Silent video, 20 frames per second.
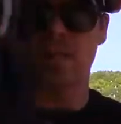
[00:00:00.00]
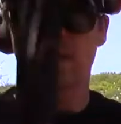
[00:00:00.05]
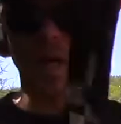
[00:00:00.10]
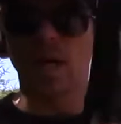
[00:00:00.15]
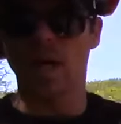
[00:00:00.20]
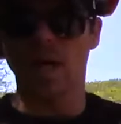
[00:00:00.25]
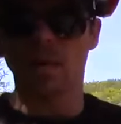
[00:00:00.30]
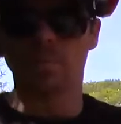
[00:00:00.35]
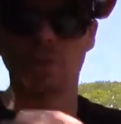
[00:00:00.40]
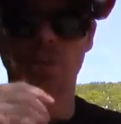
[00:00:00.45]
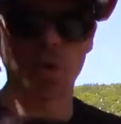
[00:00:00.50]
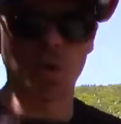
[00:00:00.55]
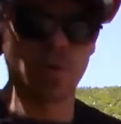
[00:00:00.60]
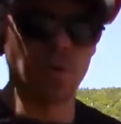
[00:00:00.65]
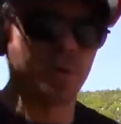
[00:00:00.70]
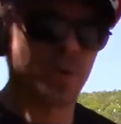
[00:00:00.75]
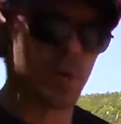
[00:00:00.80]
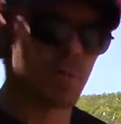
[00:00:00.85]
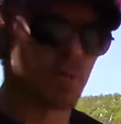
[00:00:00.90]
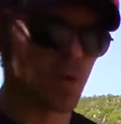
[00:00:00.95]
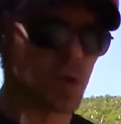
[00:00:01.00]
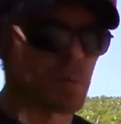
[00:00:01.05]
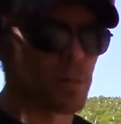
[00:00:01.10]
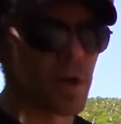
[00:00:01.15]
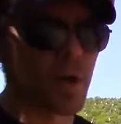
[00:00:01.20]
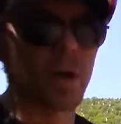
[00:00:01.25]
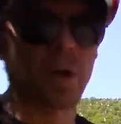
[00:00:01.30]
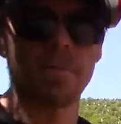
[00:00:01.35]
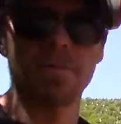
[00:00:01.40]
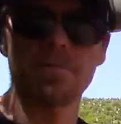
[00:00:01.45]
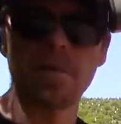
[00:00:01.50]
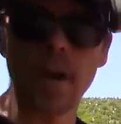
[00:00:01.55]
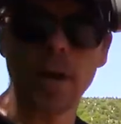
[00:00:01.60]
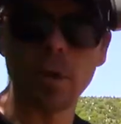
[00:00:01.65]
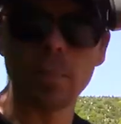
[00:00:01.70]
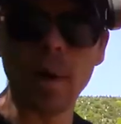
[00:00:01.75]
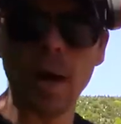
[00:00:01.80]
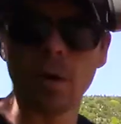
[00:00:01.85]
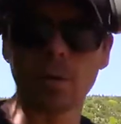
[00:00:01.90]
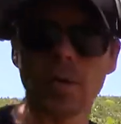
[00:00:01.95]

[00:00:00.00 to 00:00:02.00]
time showing them what American firepower